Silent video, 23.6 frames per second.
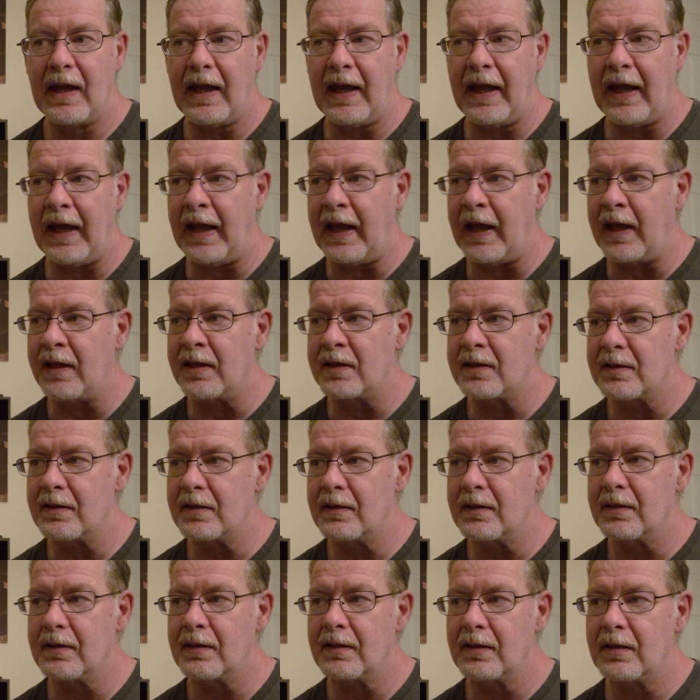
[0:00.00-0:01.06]
And
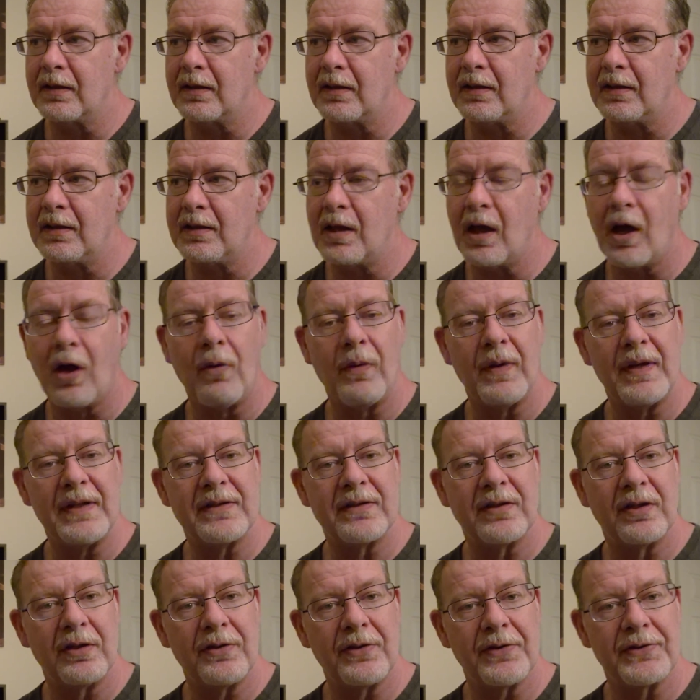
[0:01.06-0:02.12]
you always
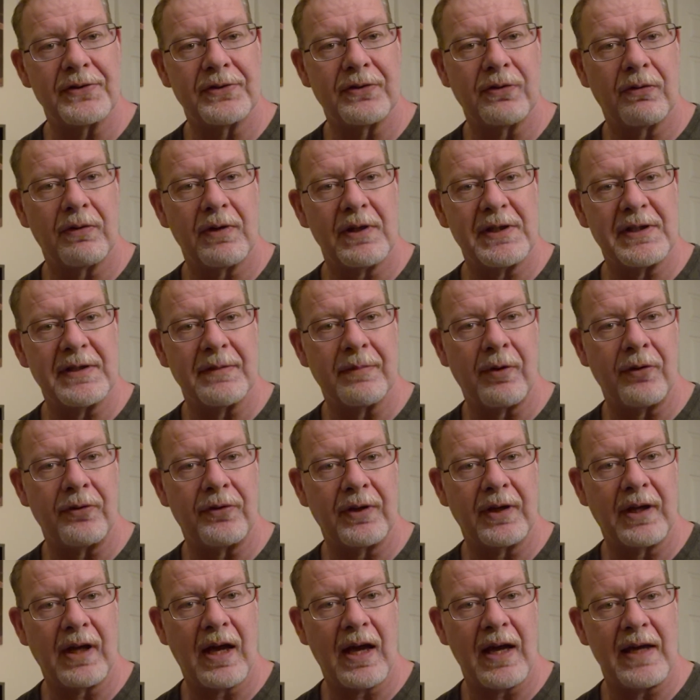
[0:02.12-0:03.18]
heard those stories about
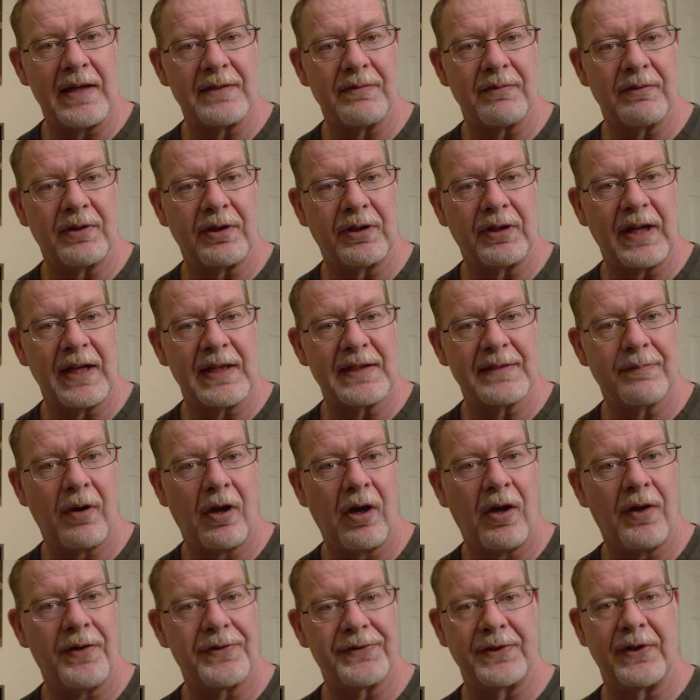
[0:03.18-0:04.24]
the guys with the Les
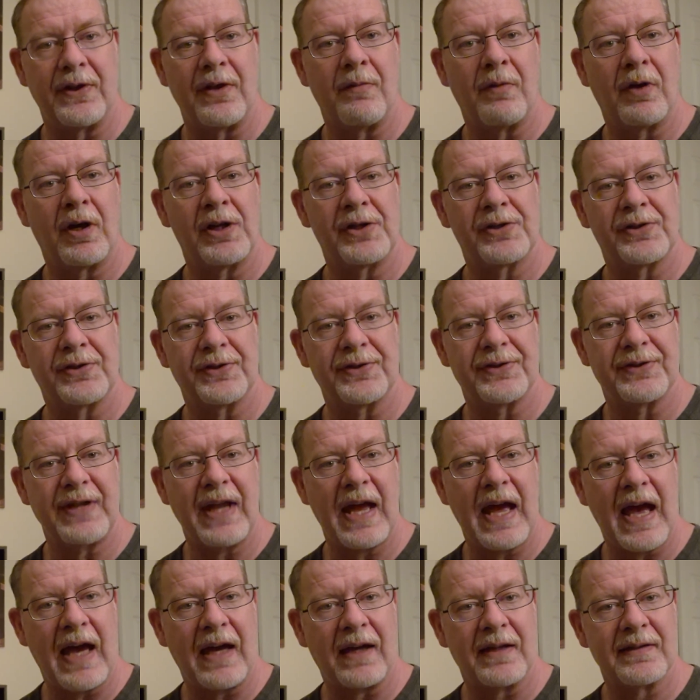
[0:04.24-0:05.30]
Pauls and the Marshall
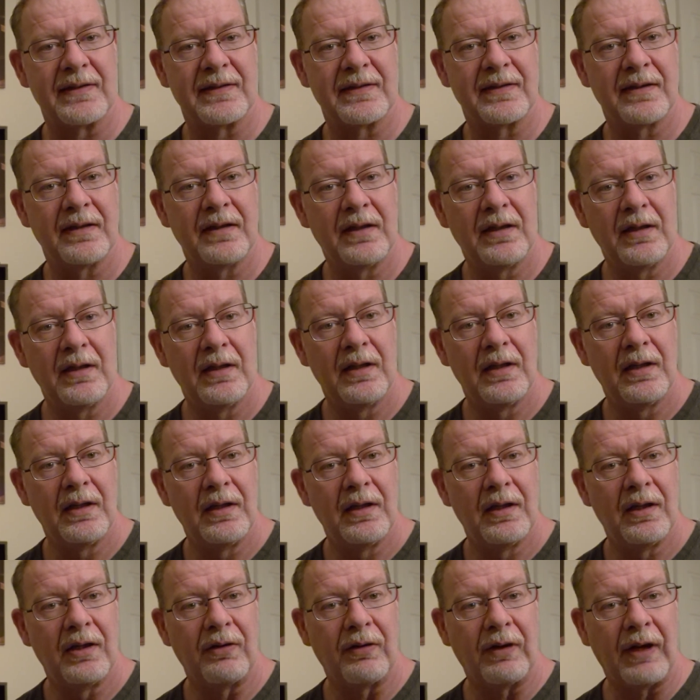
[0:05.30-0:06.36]
stacks,
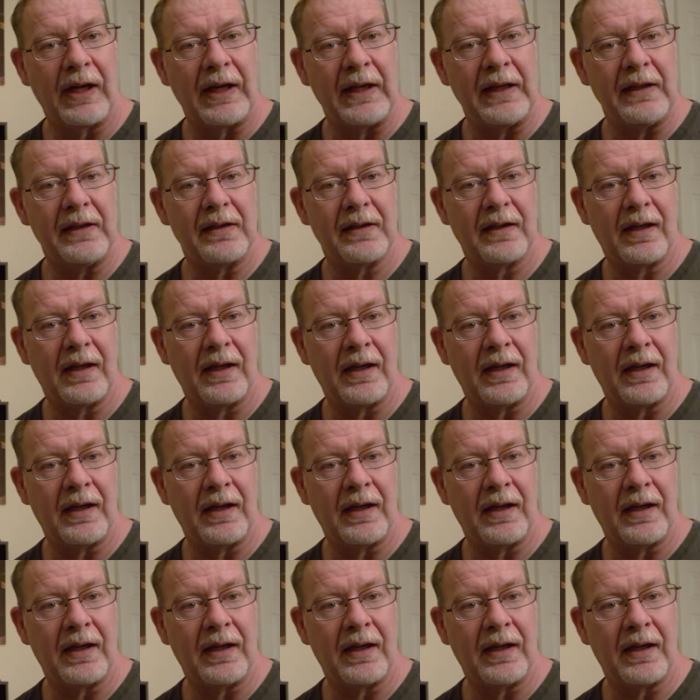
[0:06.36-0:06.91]
right?